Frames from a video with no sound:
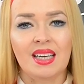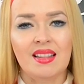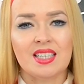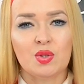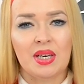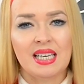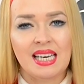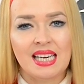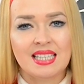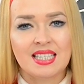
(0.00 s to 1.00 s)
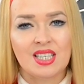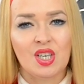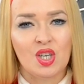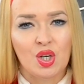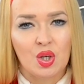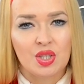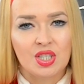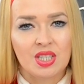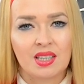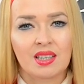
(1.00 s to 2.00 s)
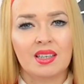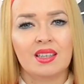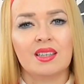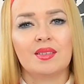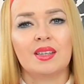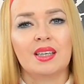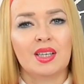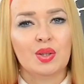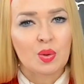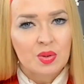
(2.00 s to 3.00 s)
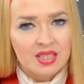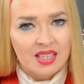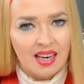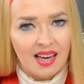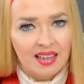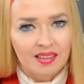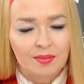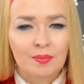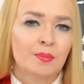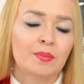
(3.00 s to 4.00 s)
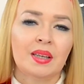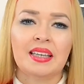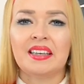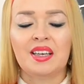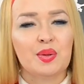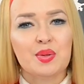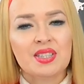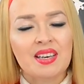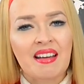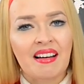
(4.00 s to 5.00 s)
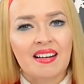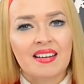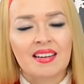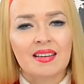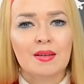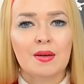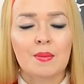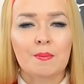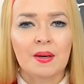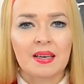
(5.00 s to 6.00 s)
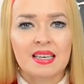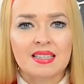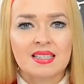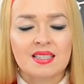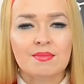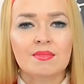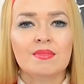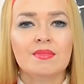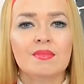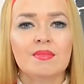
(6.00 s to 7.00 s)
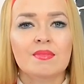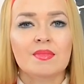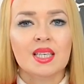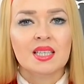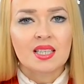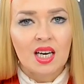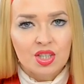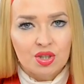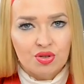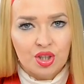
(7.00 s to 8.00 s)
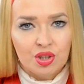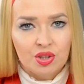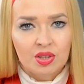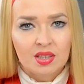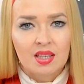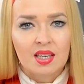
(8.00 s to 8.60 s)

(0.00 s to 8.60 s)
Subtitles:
In this one, it's not industrial, like industrialne, but it's industrial.